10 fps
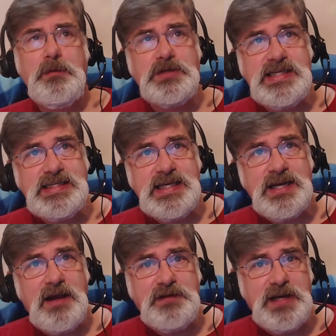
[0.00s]
It was easy
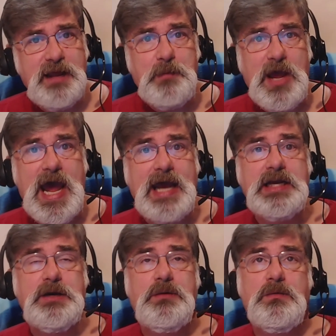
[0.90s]
enough to get
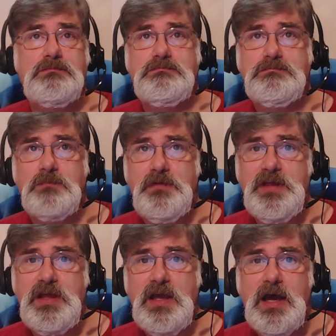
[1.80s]
back.
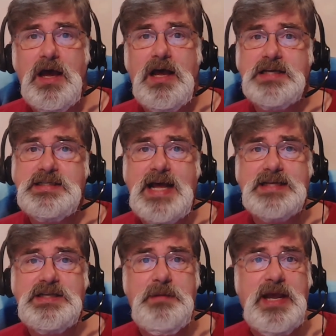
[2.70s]
The
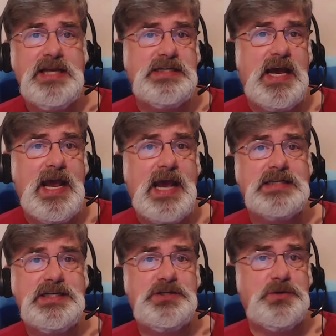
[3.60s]
assassin mage had
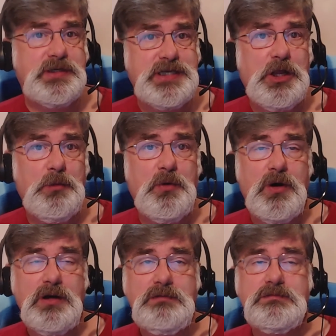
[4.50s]
access to a
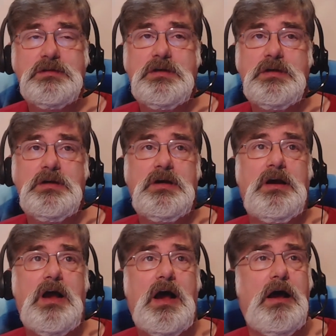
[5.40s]
teleport.
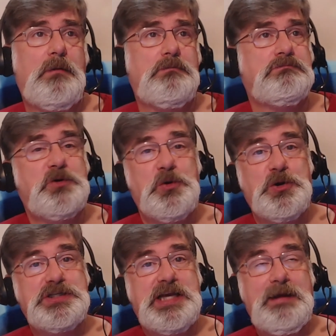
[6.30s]
Of
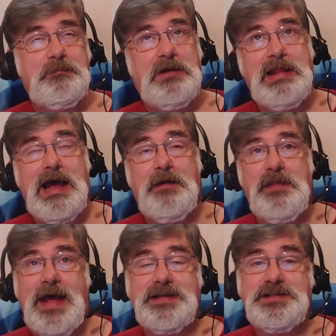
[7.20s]
course, I
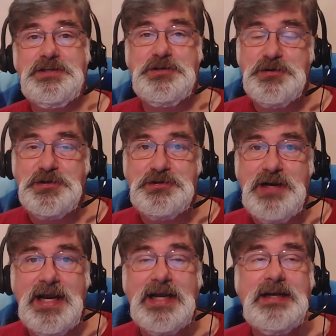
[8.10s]
allowed that to do the
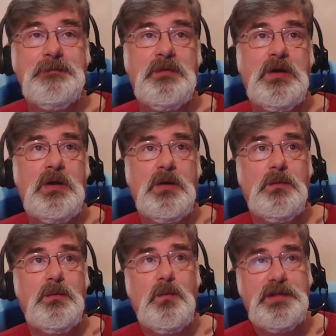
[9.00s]
trick.
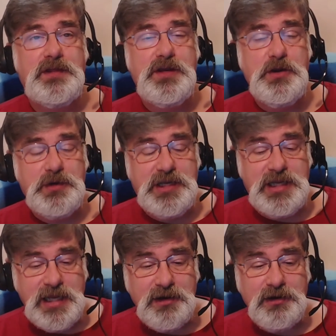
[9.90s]
With the new
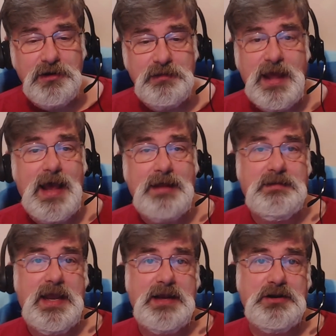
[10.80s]
gear
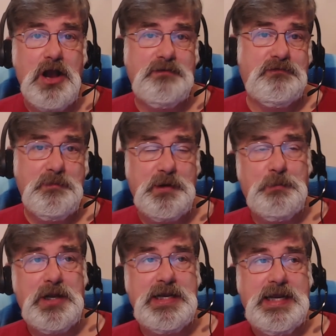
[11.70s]
that they had gotten from
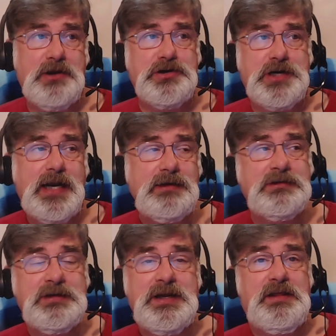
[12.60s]
their buddy Erdrick,
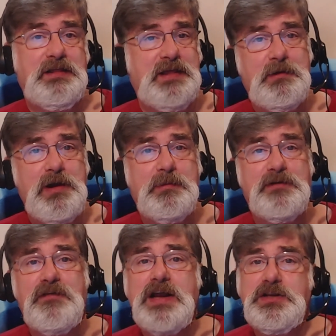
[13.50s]
they were able
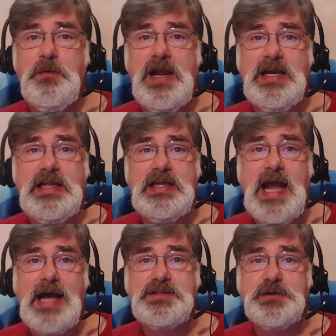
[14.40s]
to fight their way the
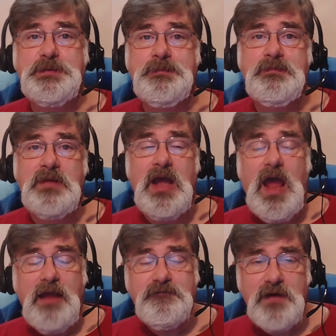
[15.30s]
castle
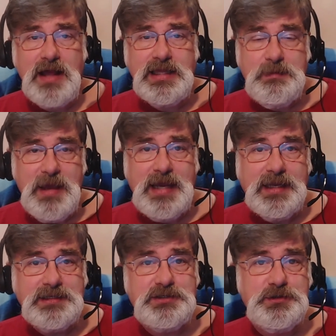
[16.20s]
and finally
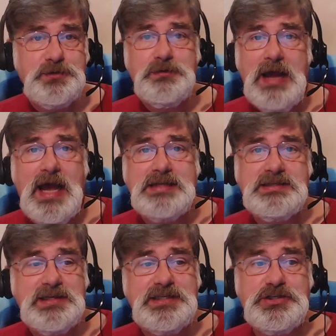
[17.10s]
make it to
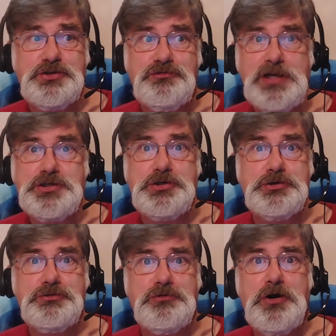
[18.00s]
Aslan's
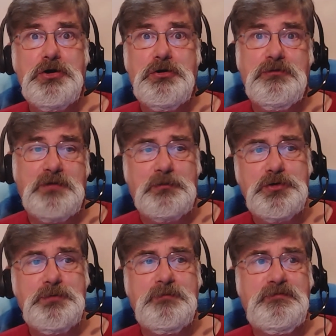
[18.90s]
treasure trove, a
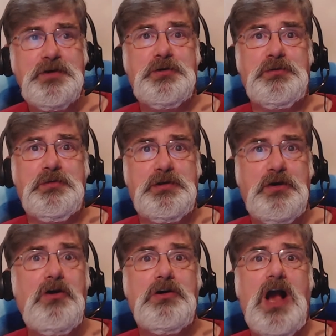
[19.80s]
room filled with
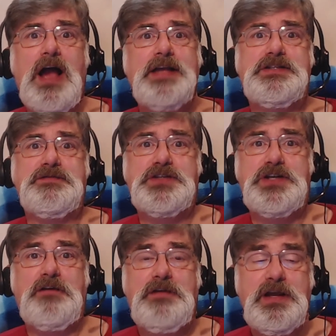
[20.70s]
all kinds of
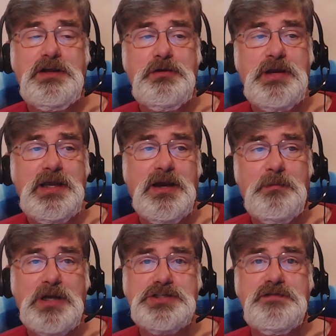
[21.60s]
stuff, including
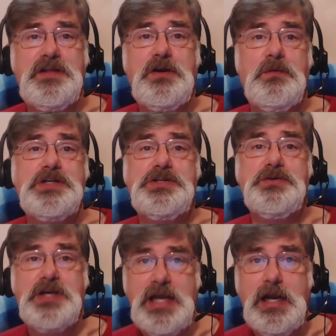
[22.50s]
a bunch of their
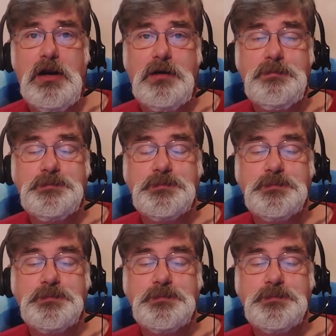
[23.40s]
original gear.